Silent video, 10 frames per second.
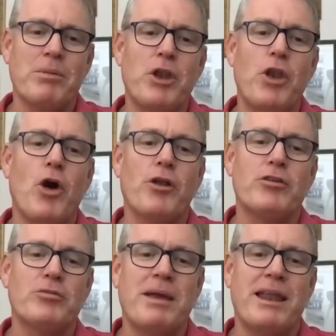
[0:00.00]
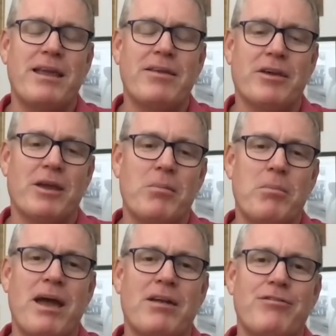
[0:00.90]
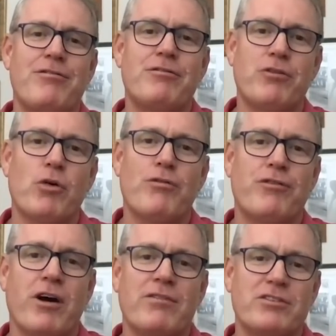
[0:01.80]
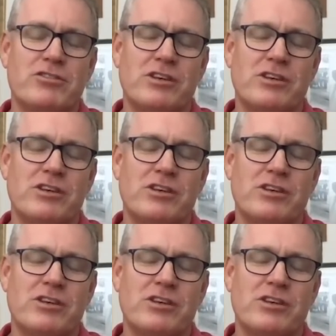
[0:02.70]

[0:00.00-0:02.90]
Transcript: but not as many that can bat four, five, and